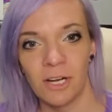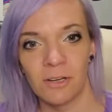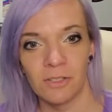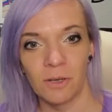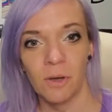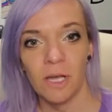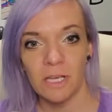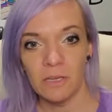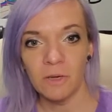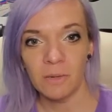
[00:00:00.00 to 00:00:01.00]
So
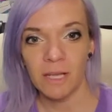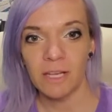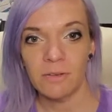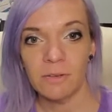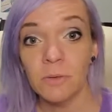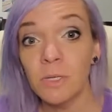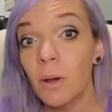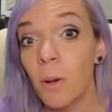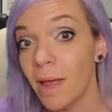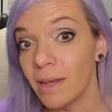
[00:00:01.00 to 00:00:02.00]
you can make your studio
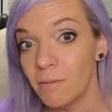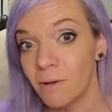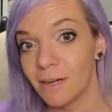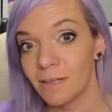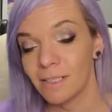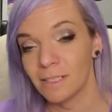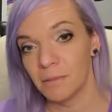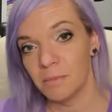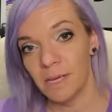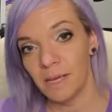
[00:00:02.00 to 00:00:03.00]
anywhere. It could
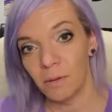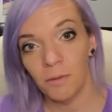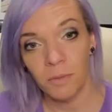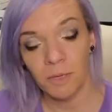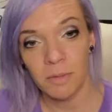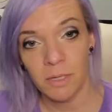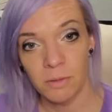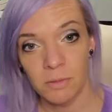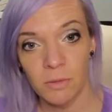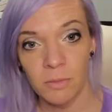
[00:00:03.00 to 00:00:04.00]
be at home, it could be in your
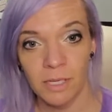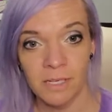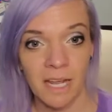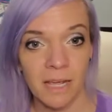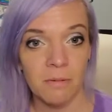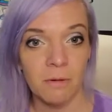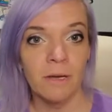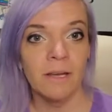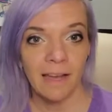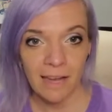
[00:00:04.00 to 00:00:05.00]
room, on a table.
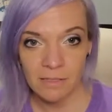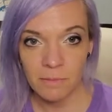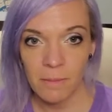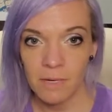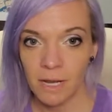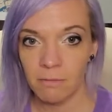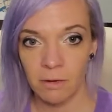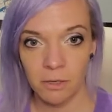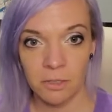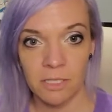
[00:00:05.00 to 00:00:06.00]
Ask mom and dad where a
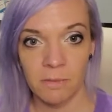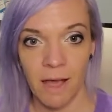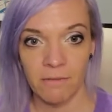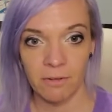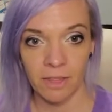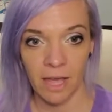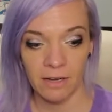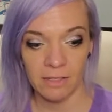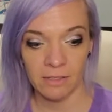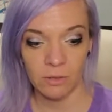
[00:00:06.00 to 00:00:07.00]
good spot for that
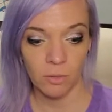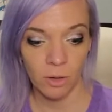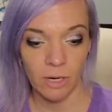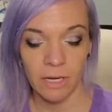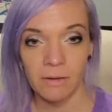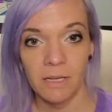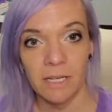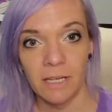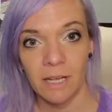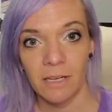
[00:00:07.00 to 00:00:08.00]
is to work and
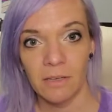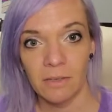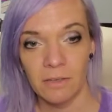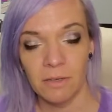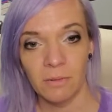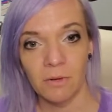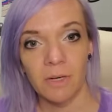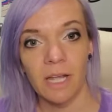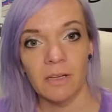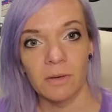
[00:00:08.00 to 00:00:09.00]

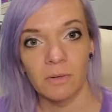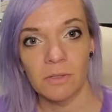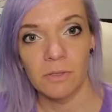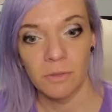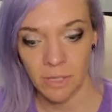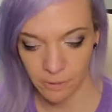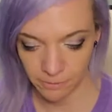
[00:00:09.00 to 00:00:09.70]
create your own studio.